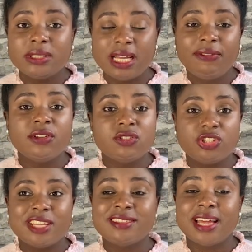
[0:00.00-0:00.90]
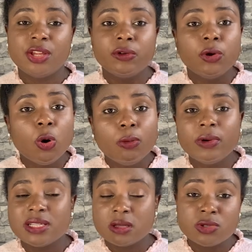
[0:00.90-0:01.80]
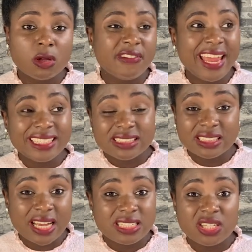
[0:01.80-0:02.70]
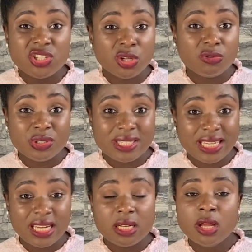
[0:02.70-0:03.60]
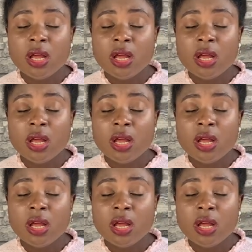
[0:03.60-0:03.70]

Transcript: definitely suggest that you incorporate some sort of exercise into your routine